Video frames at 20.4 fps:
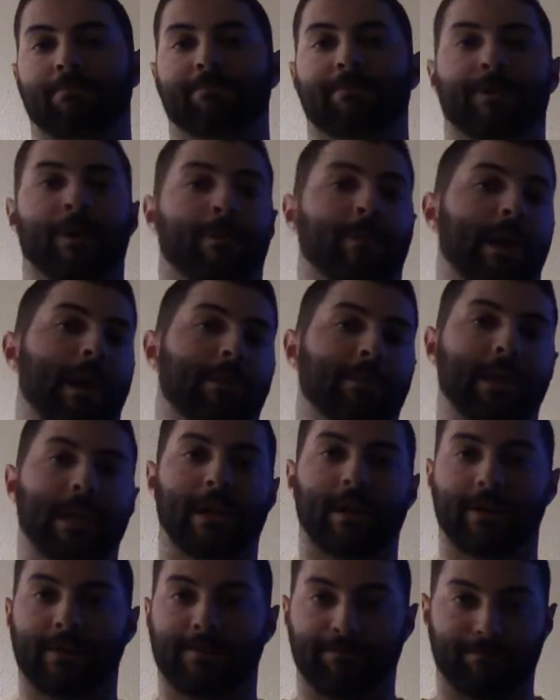there might
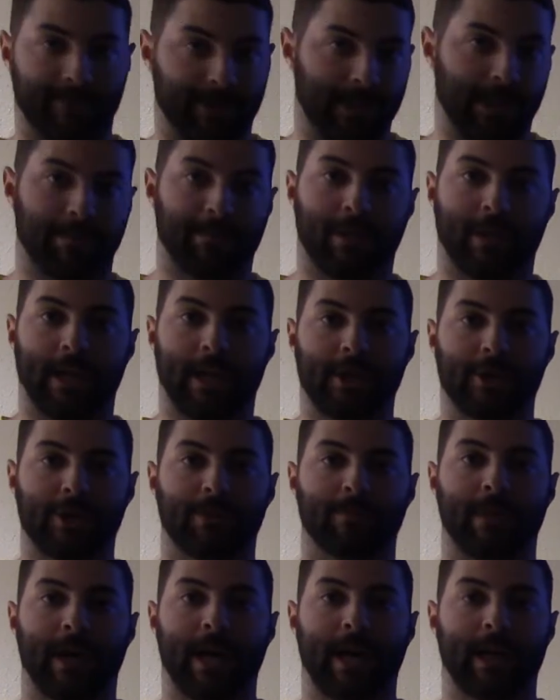be a
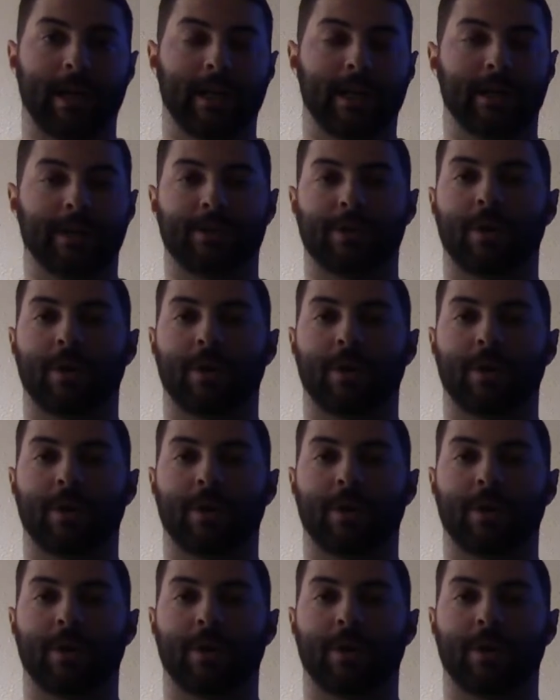stipulation behind it.